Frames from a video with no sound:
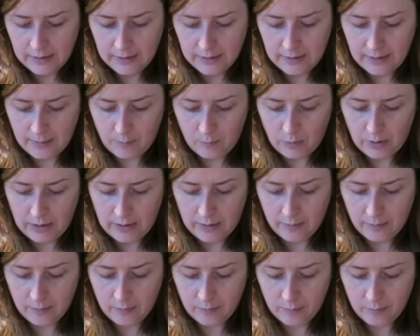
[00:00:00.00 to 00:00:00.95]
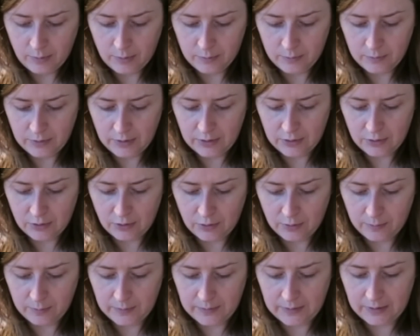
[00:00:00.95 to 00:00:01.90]
and then we popped to the
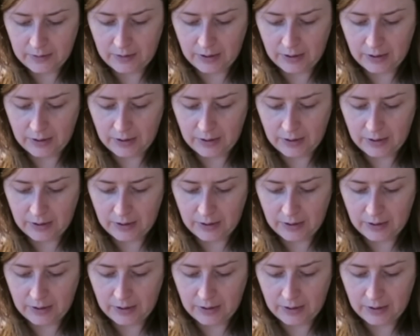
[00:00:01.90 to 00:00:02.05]
shops